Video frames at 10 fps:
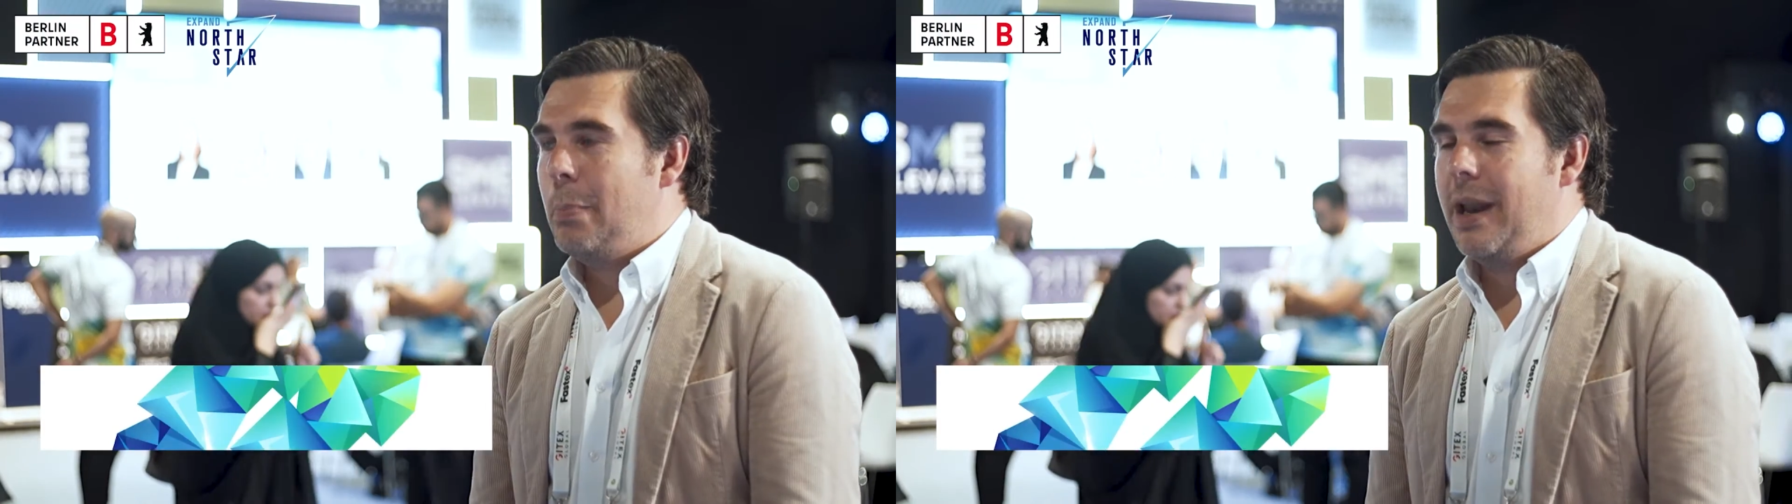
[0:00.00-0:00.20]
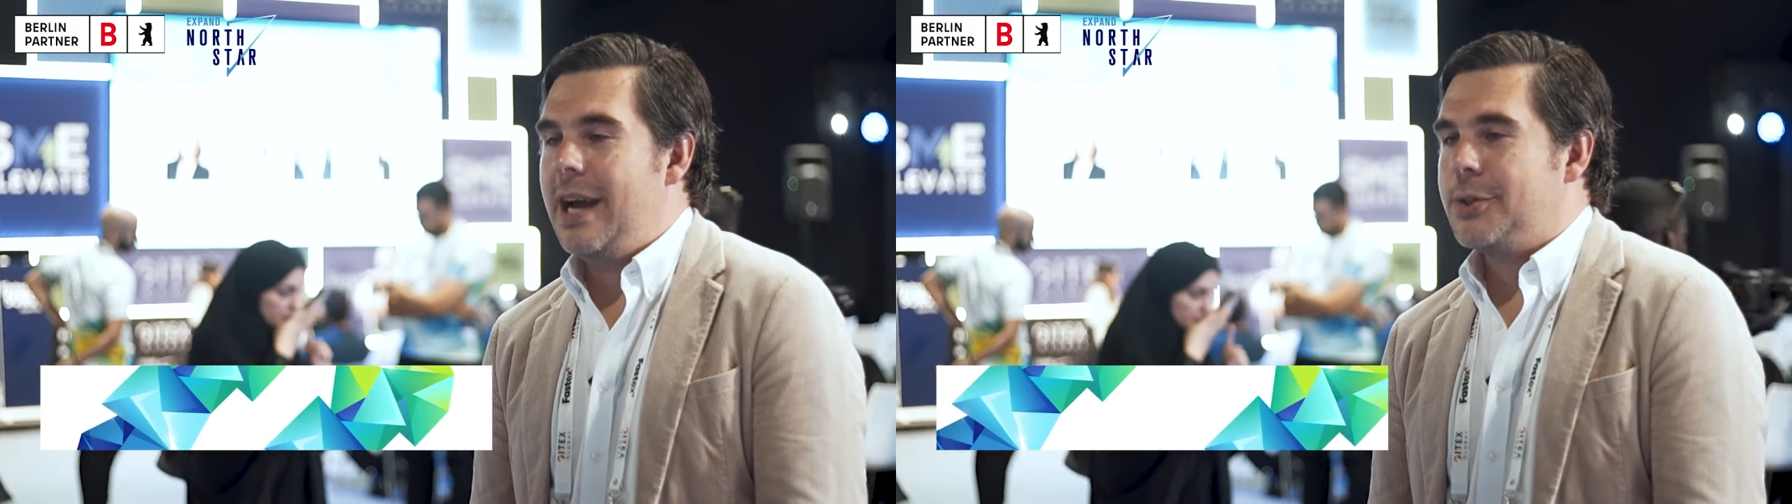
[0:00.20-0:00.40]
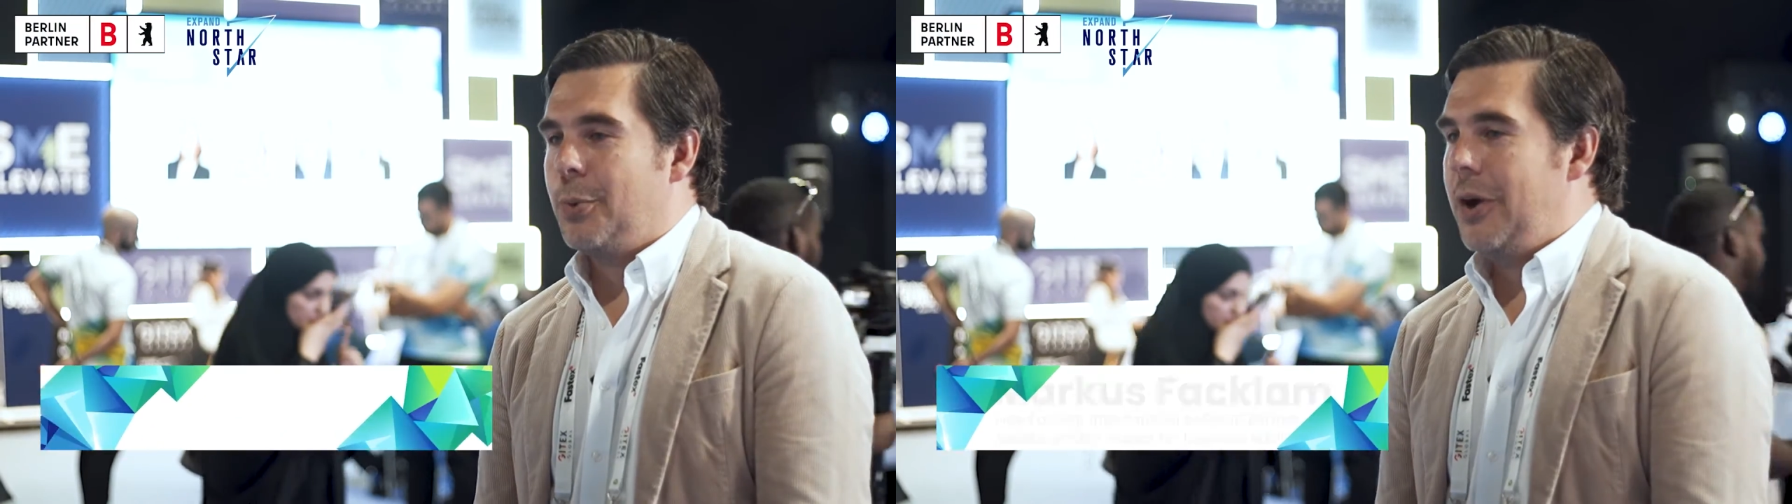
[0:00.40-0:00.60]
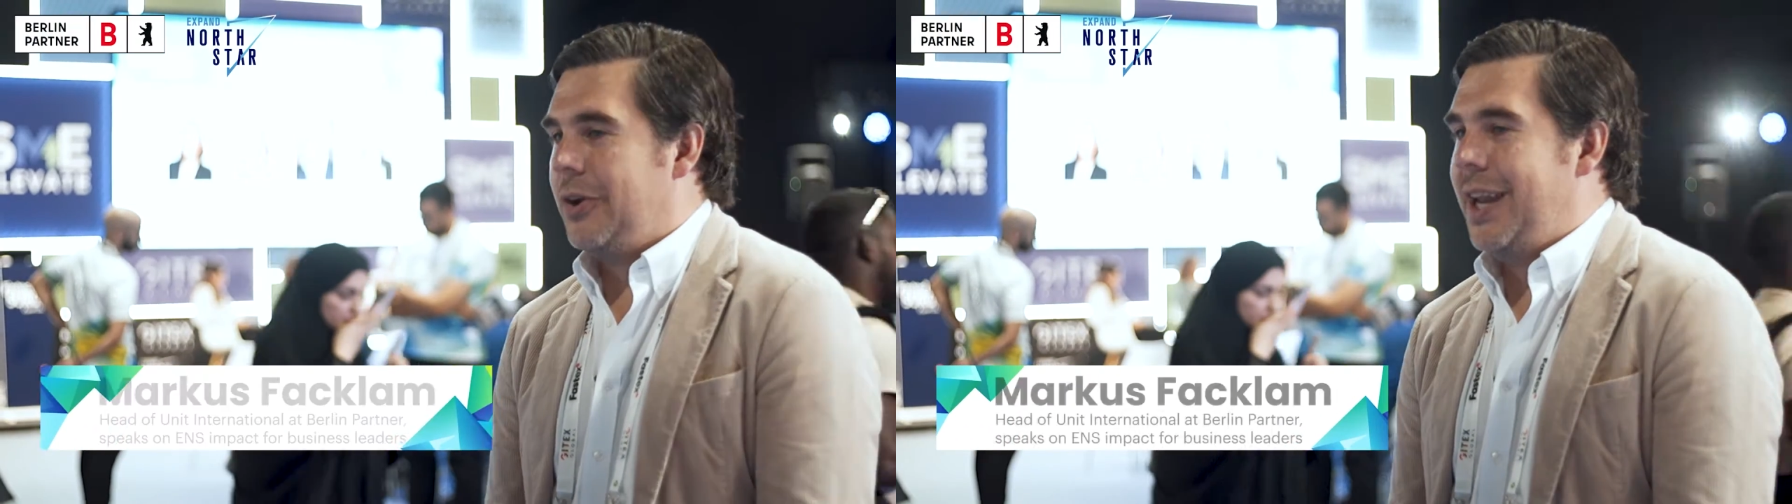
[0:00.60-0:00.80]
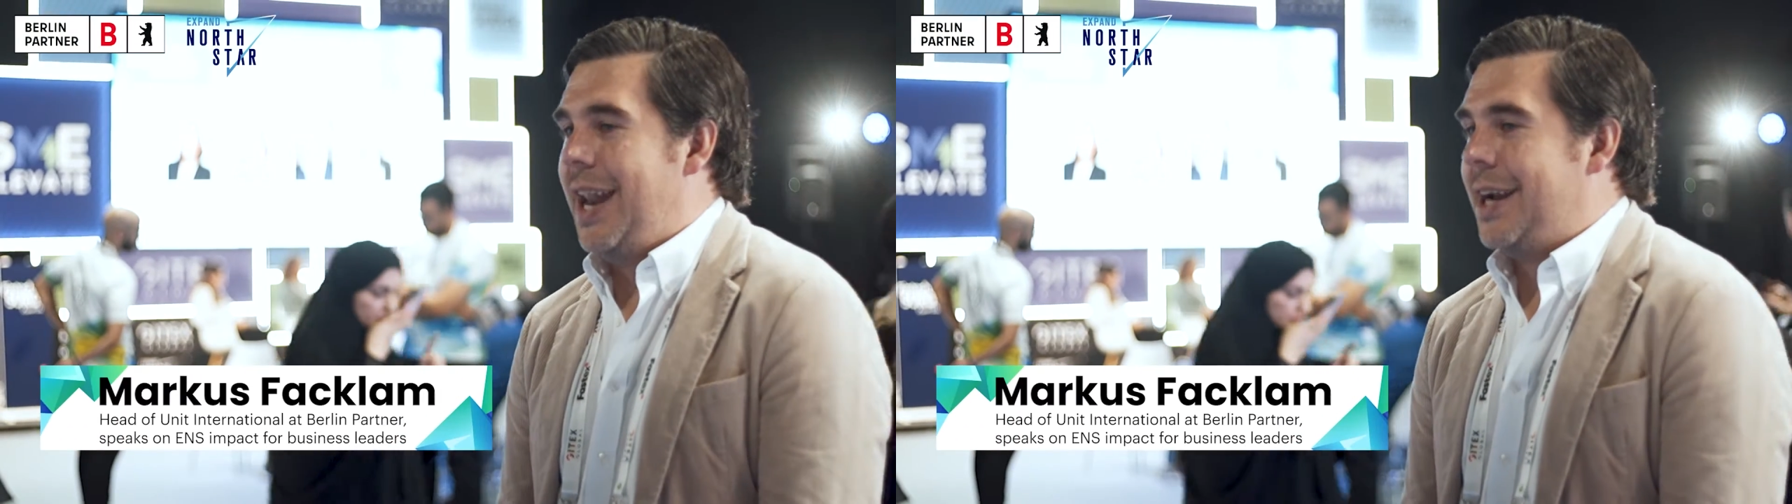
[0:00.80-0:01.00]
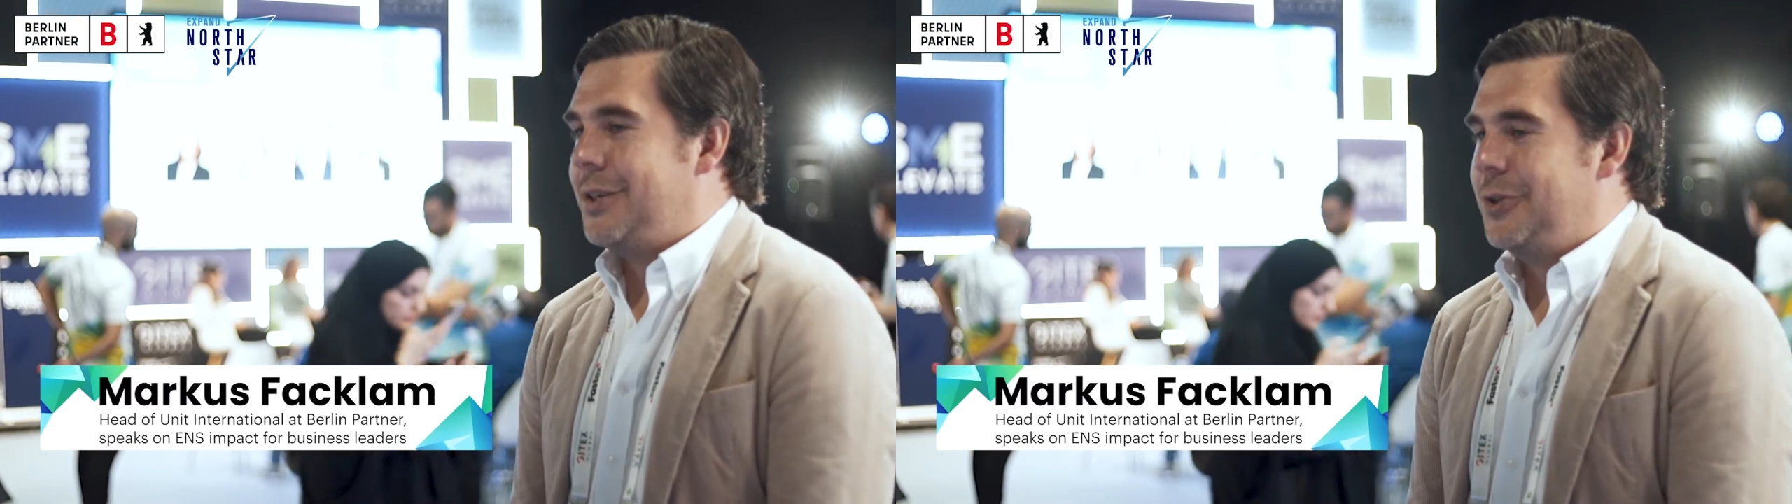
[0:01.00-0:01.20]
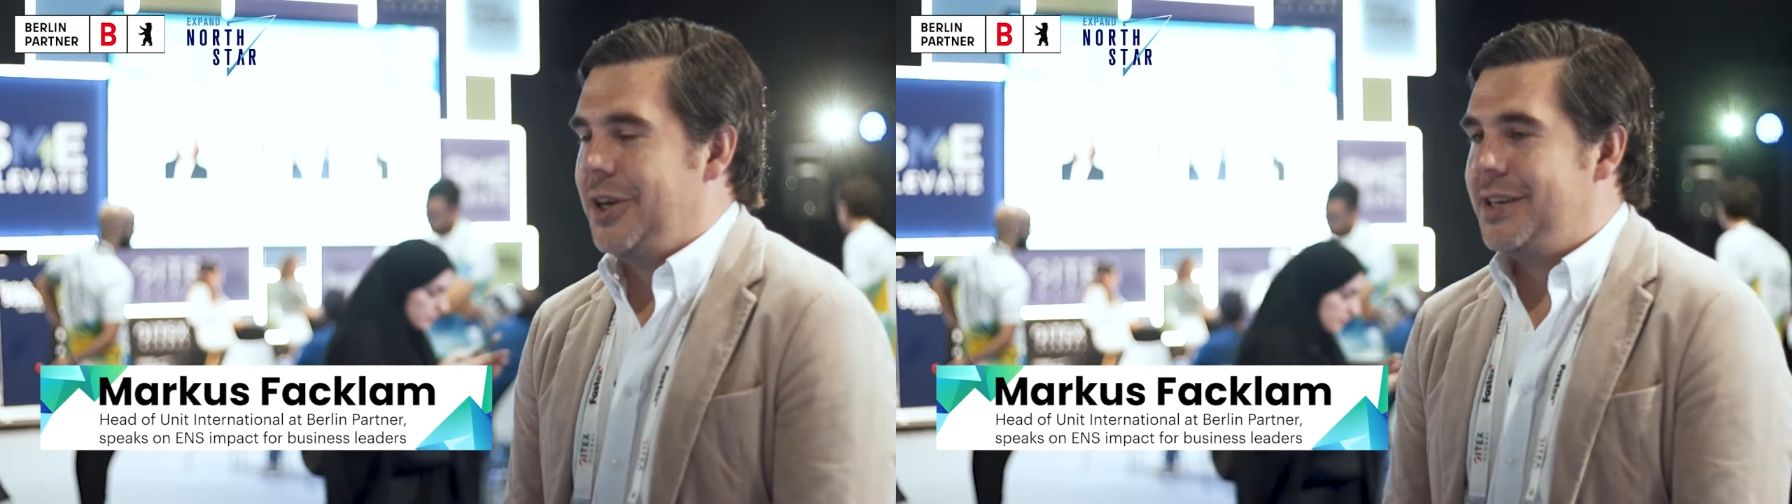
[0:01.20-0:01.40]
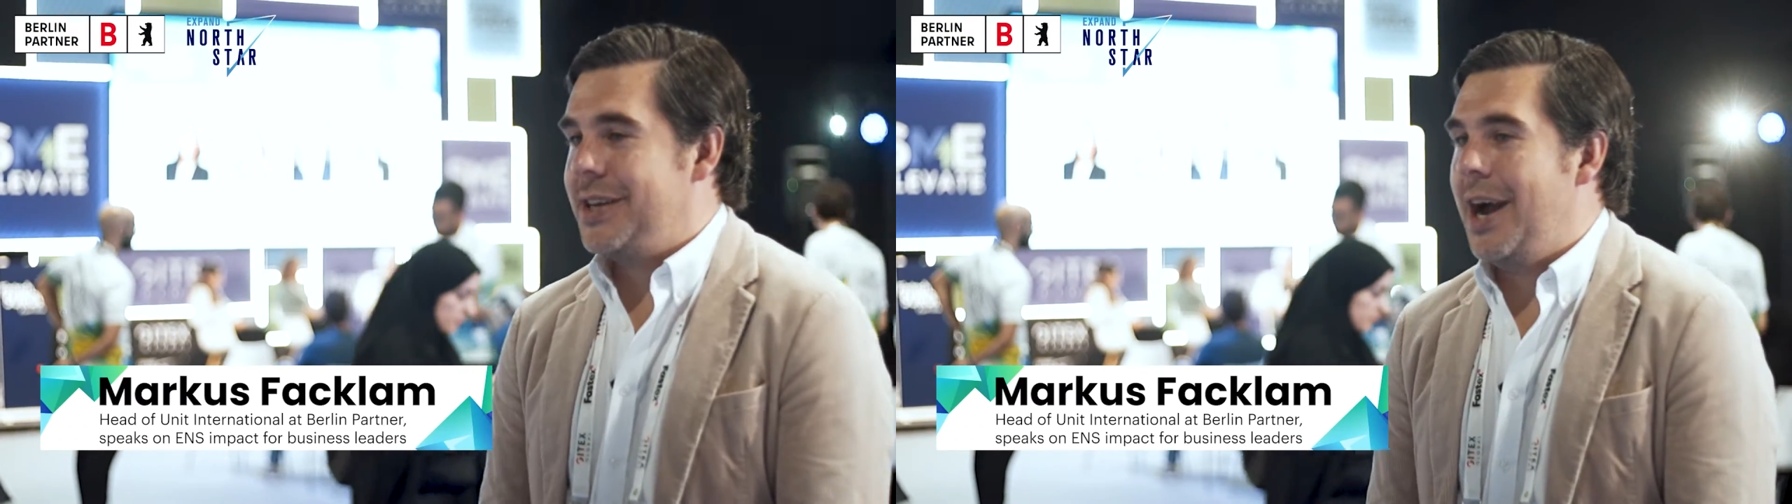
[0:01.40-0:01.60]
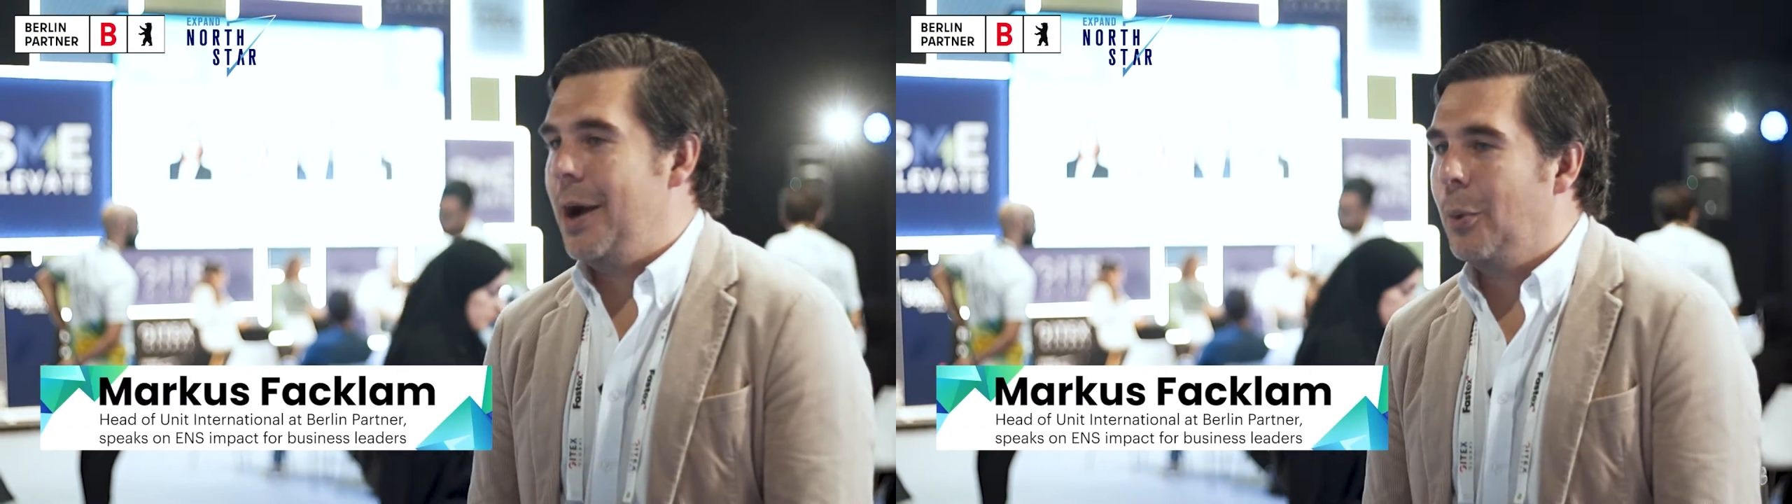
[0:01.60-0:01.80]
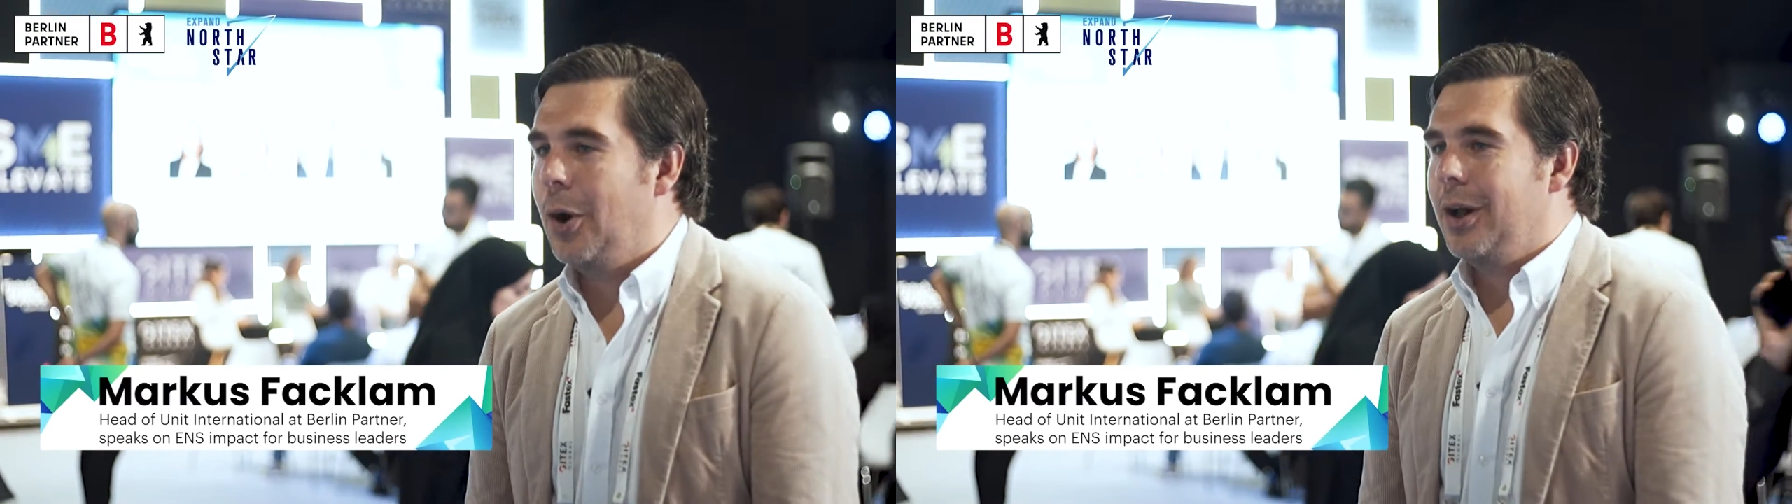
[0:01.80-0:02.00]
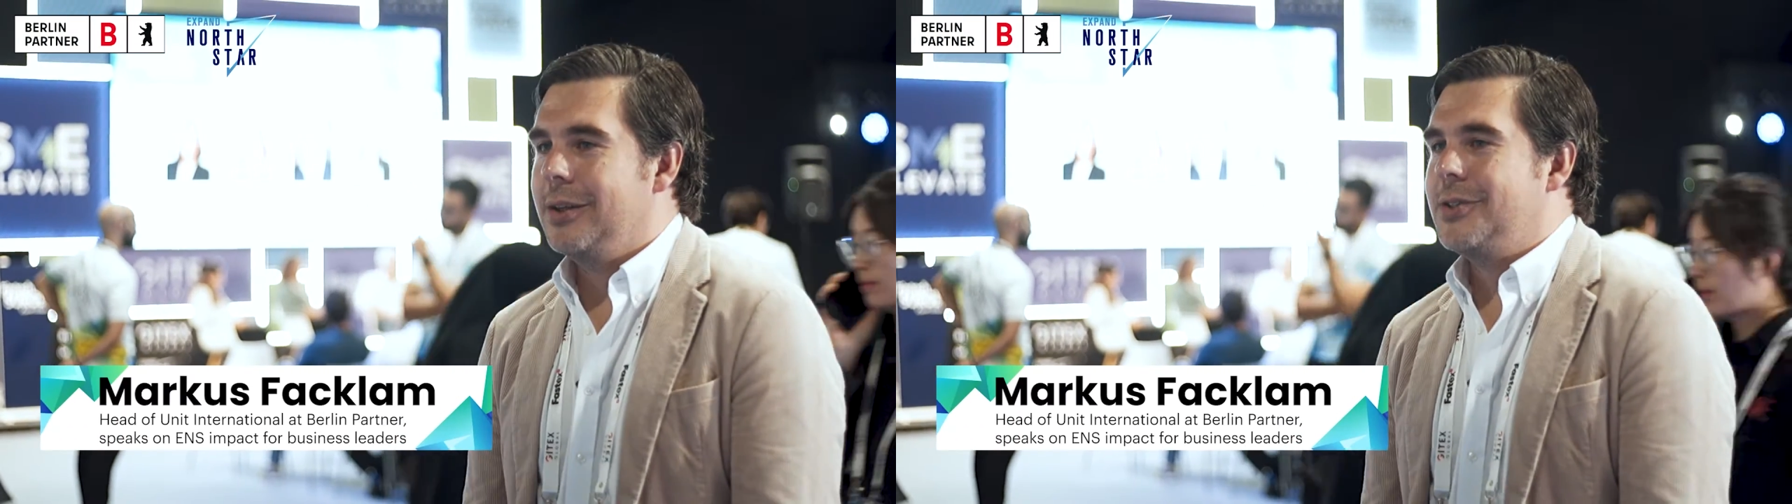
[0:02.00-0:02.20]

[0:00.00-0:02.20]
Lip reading: place where you connect to the entire world.